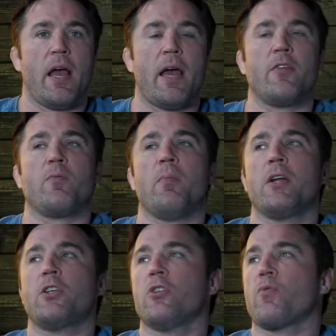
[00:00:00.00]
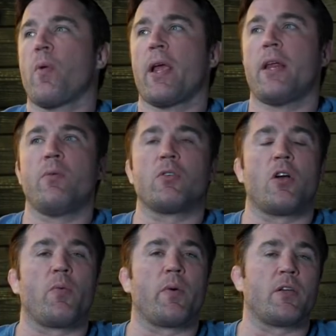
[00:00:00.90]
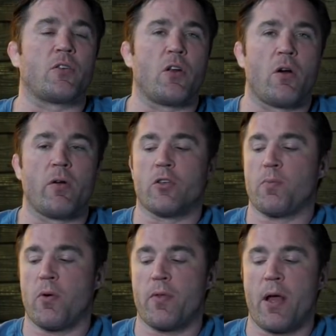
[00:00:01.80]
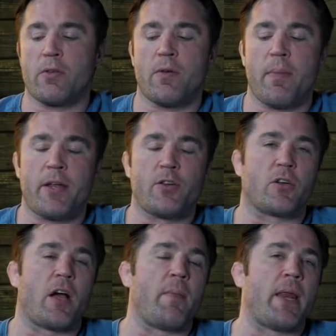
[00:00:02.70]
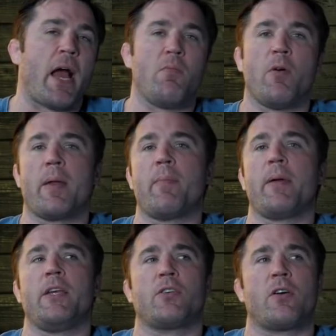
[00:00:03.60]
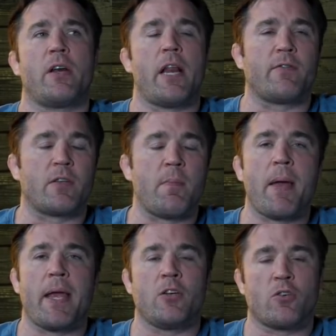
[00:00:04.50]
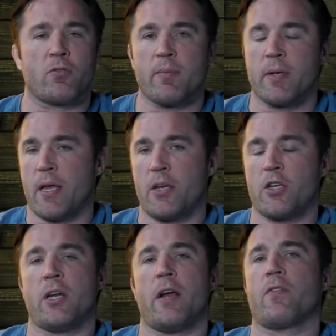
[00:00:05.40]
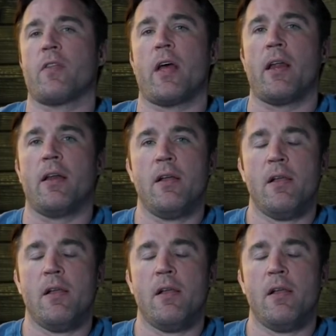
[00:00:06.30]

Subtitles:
And as much as Randy was already a star in the sport, that was a major coming out moment. I mean, he started to have some mainstream attention after that.